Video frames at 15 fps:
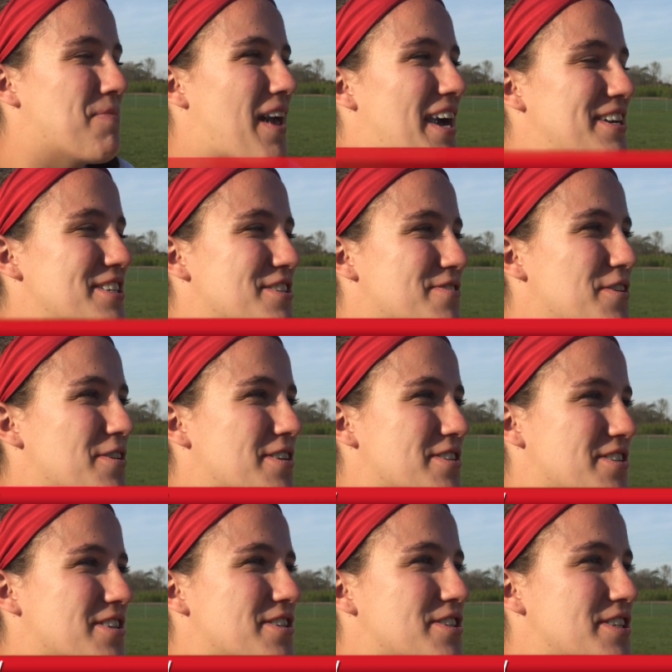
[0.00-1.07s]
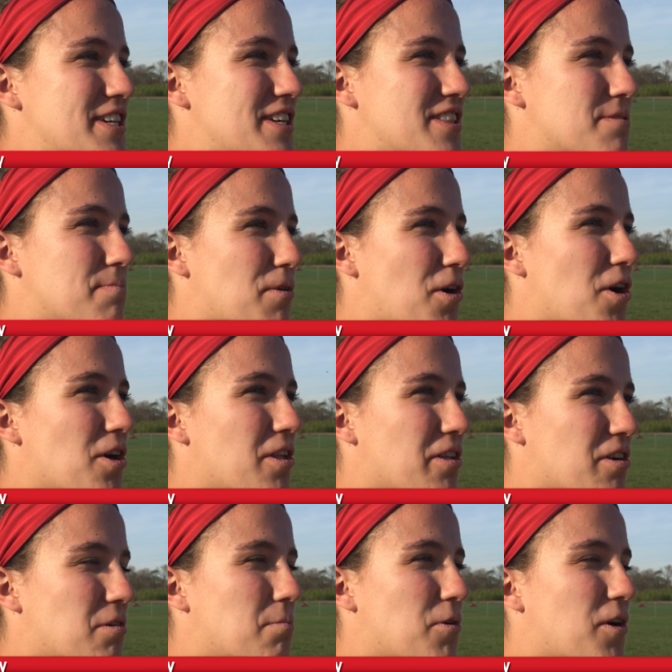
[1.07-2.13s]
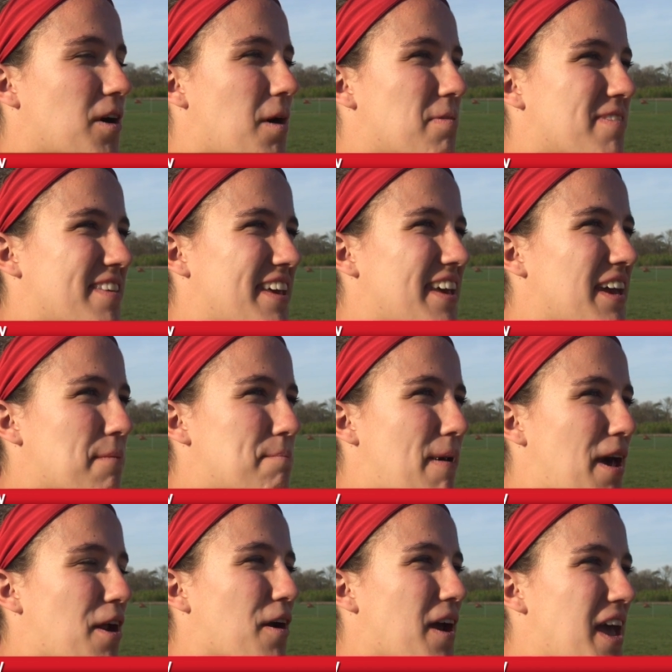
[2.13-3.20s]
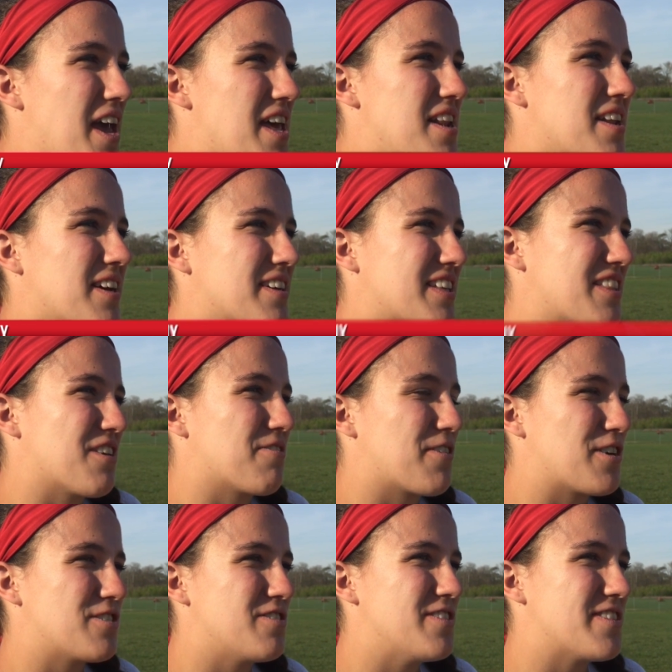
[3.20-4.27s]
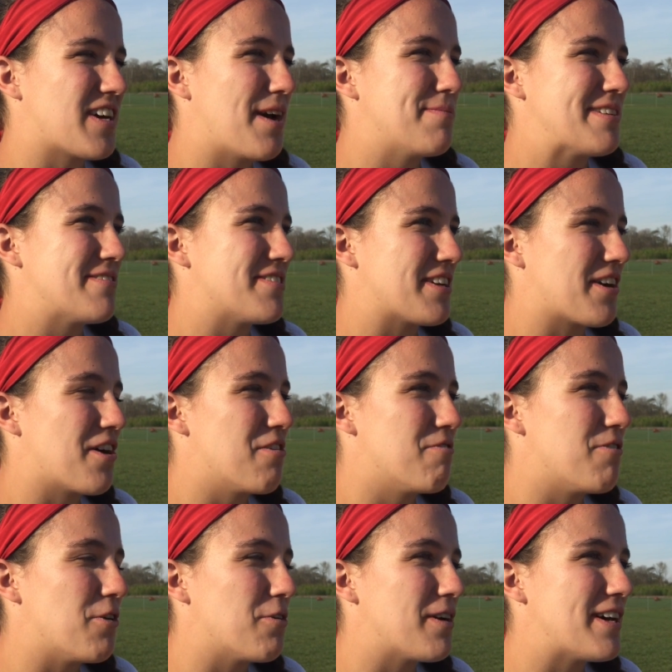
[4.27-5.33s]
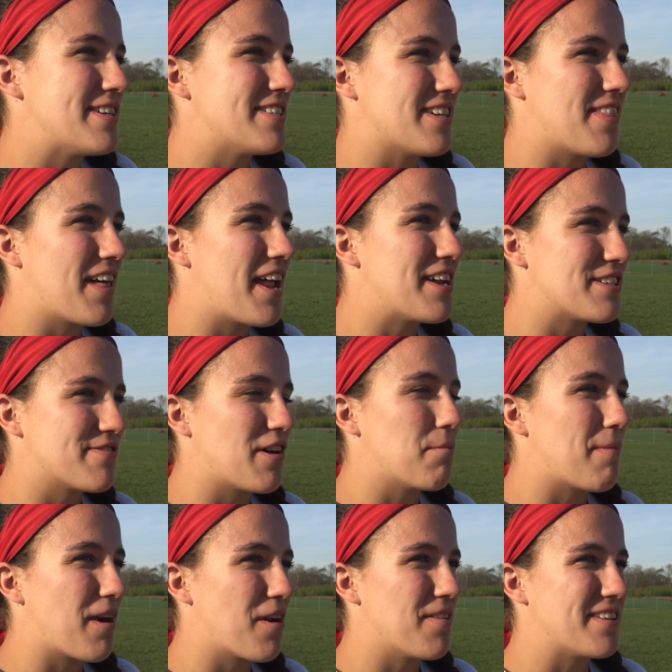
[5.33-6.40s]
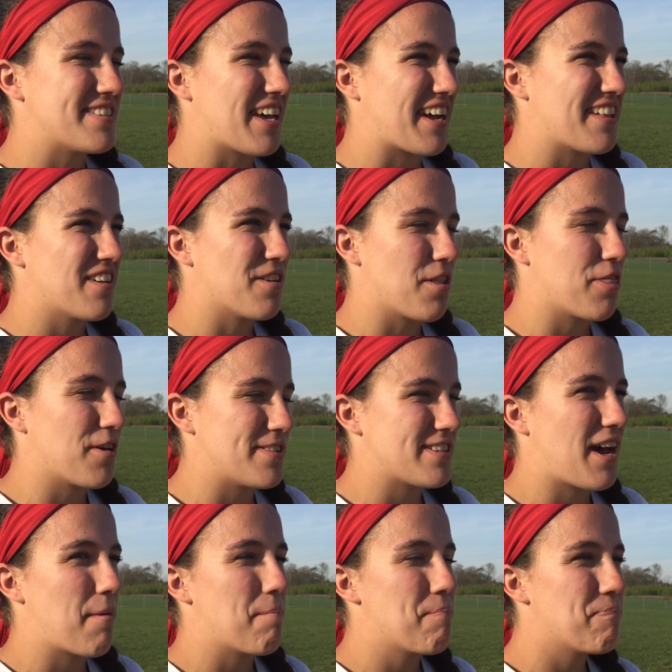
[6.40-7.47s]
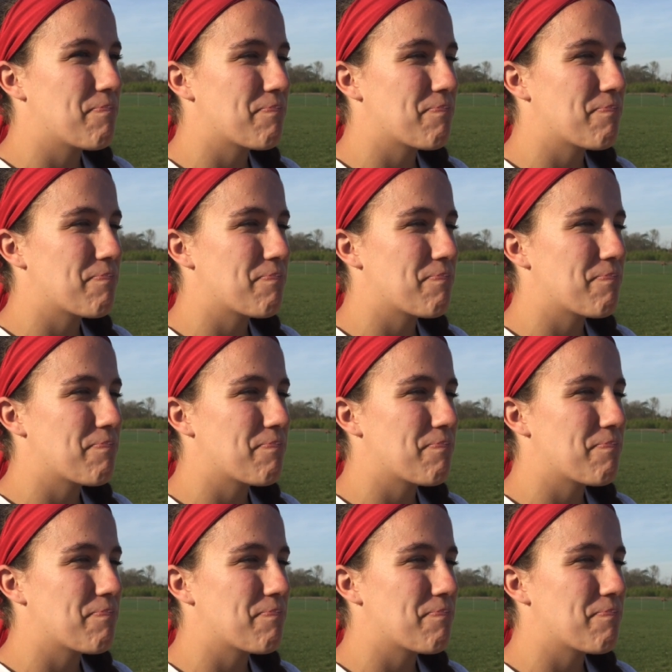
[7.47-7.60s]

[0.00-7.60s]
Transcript: I just focused on seeing the ball a little more and seeing it better in. Like the first few times I was like unfocused, and then I just felt better the second or the third time.